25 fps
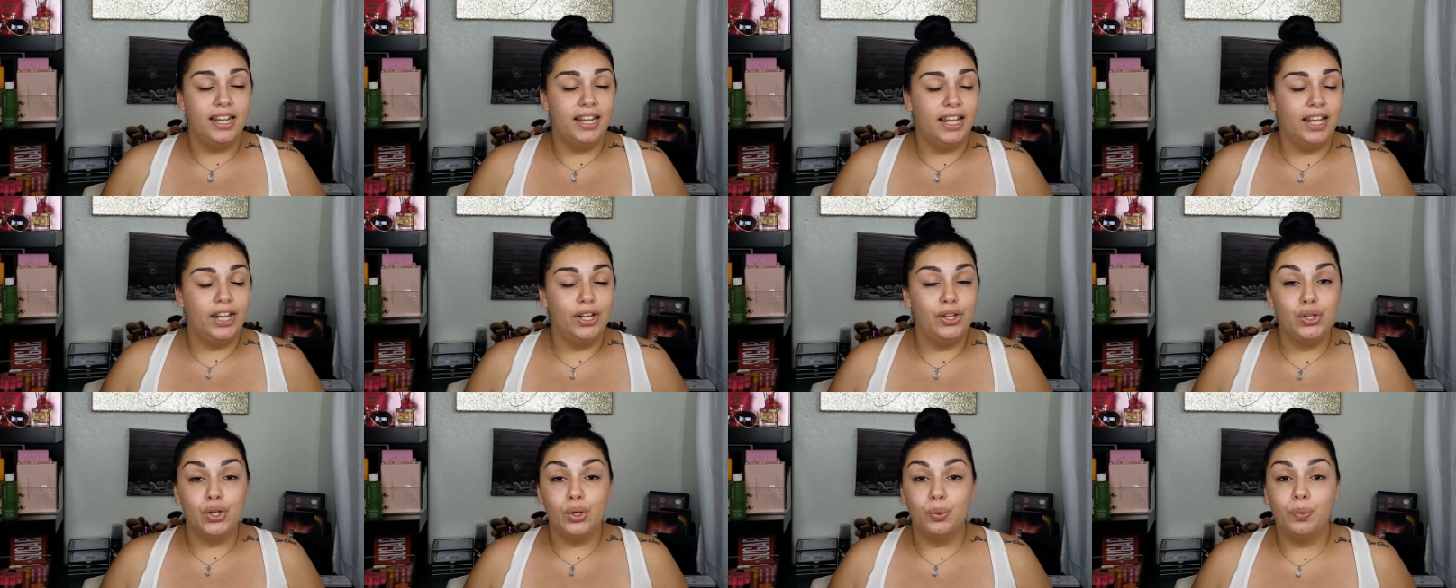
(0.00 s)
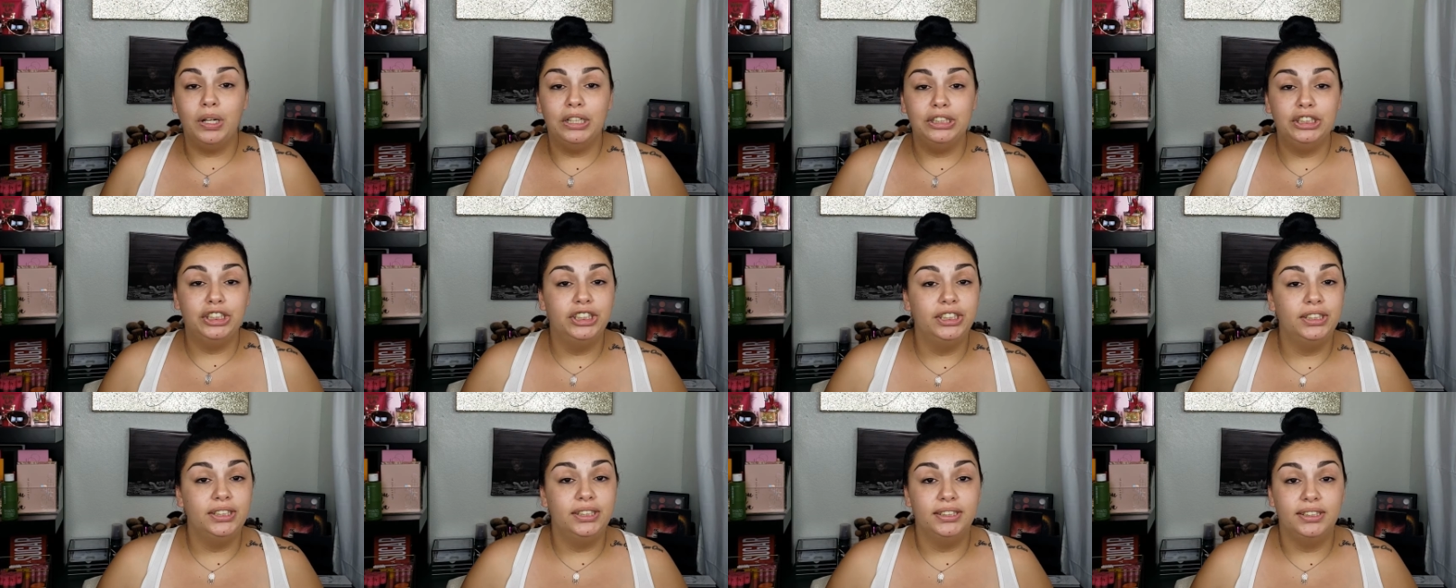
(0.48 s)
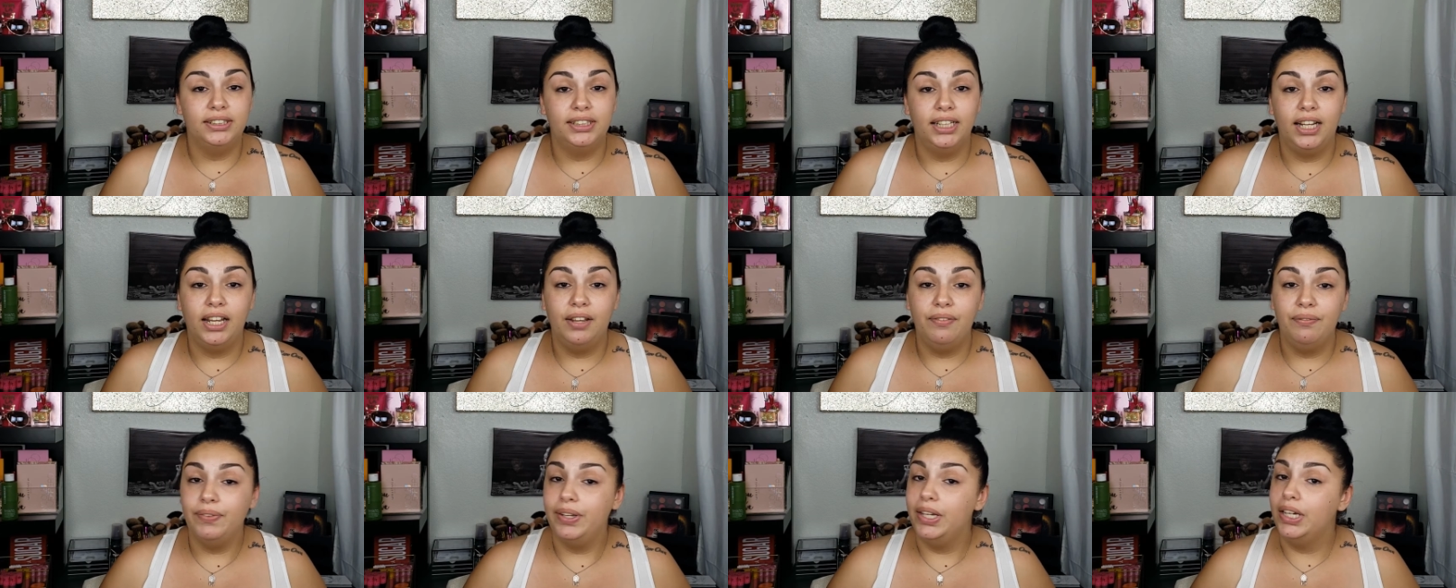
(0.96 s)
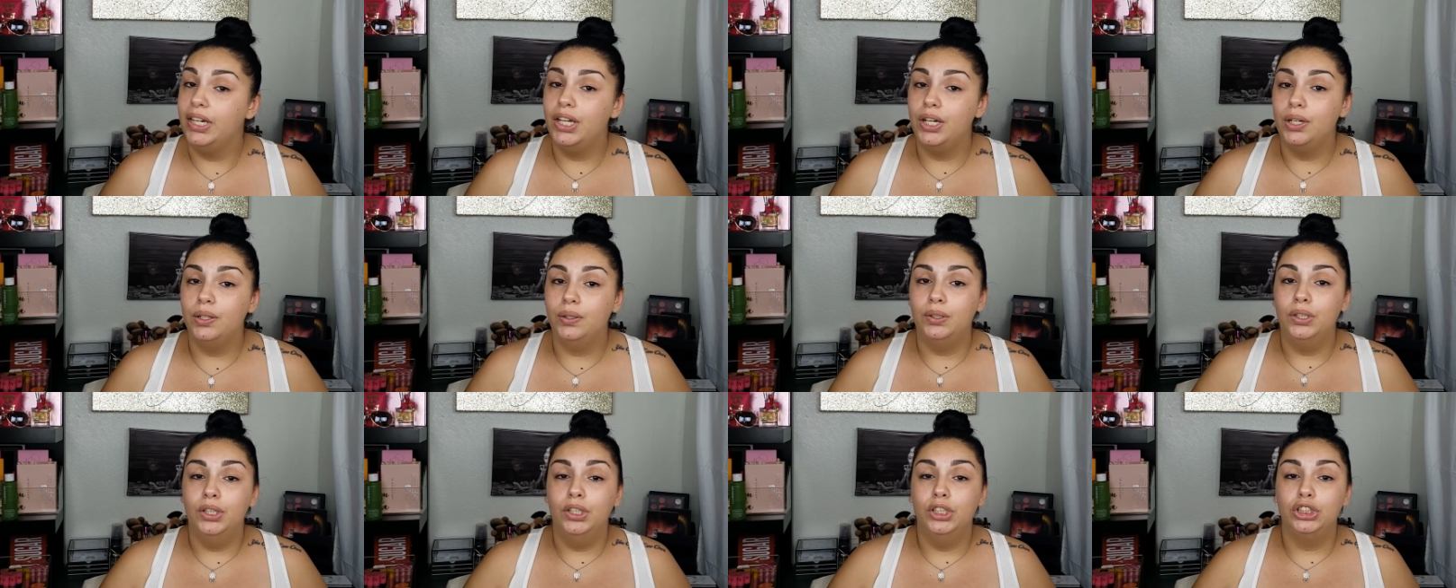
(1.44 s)
and you're watching the second
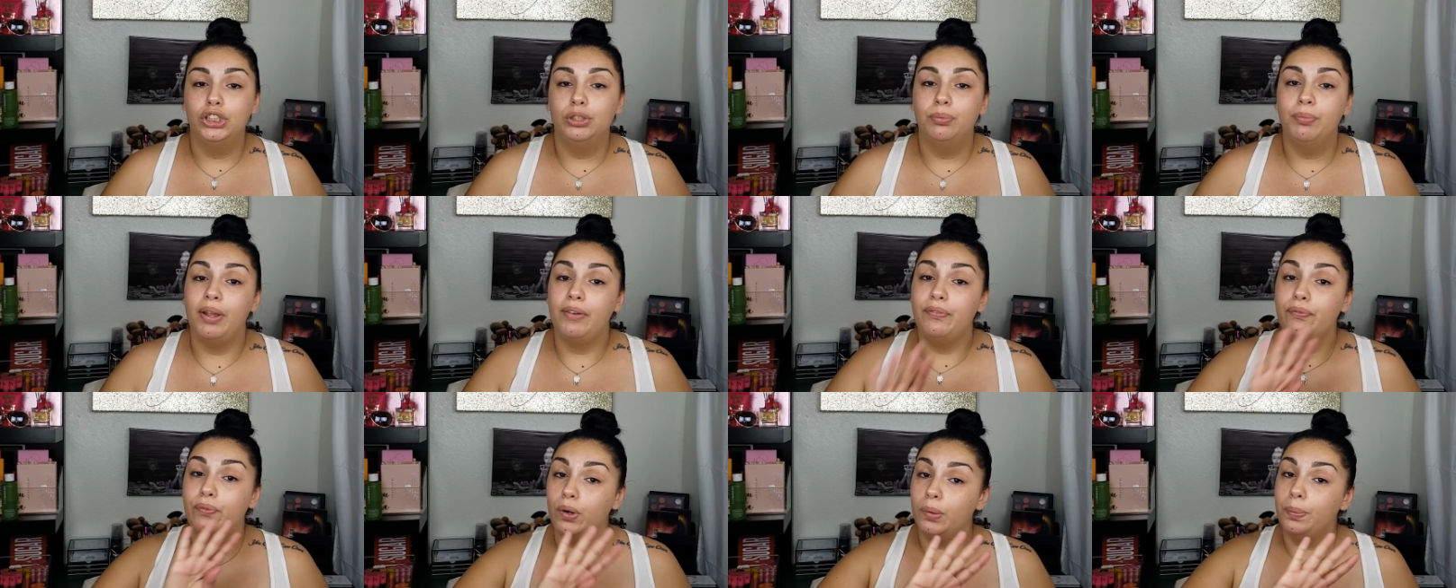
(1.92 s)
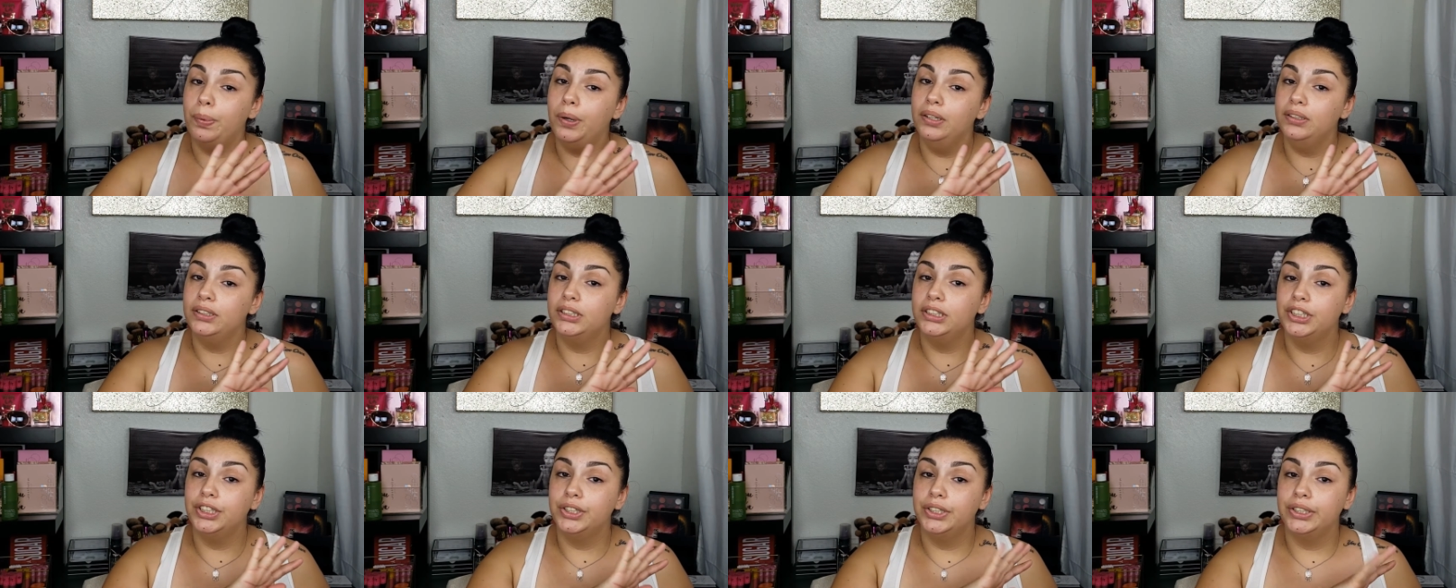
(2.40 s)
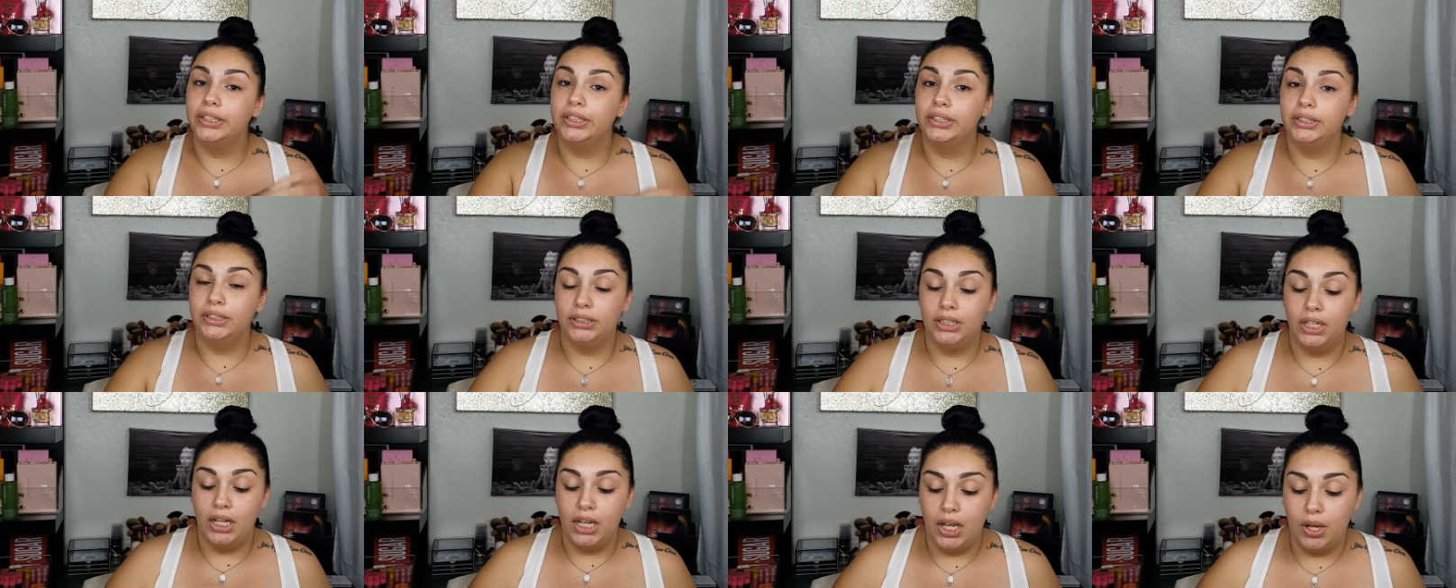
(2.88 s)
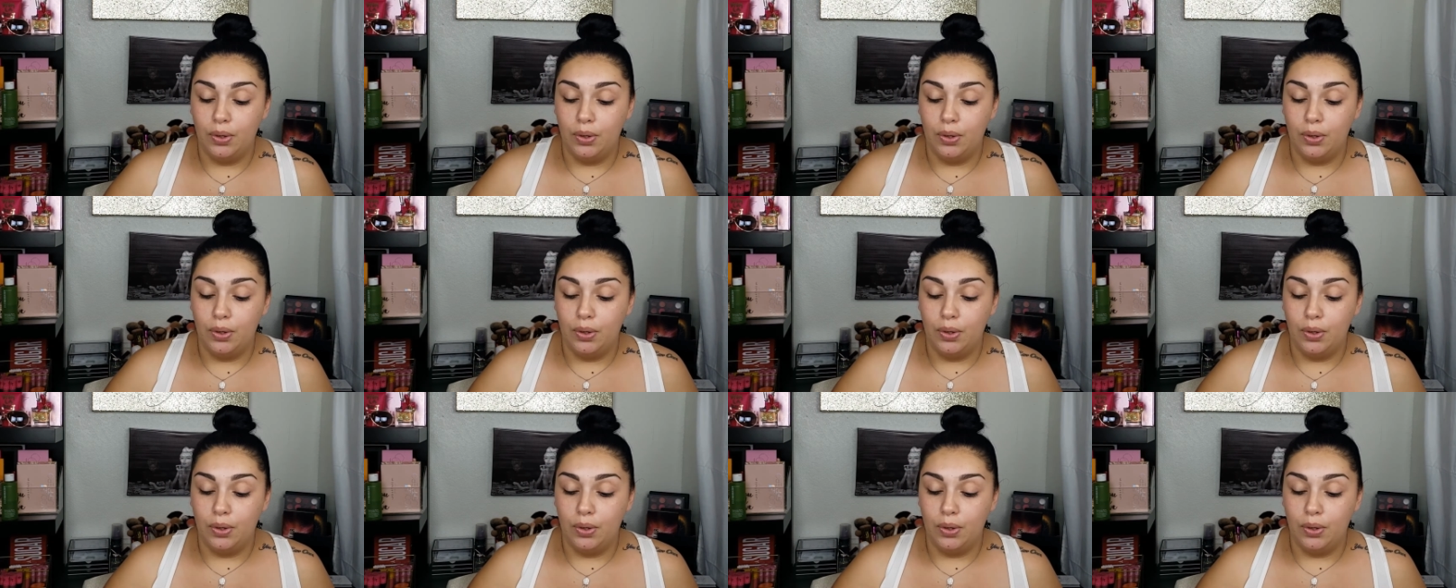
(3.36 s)
video to my 4-part series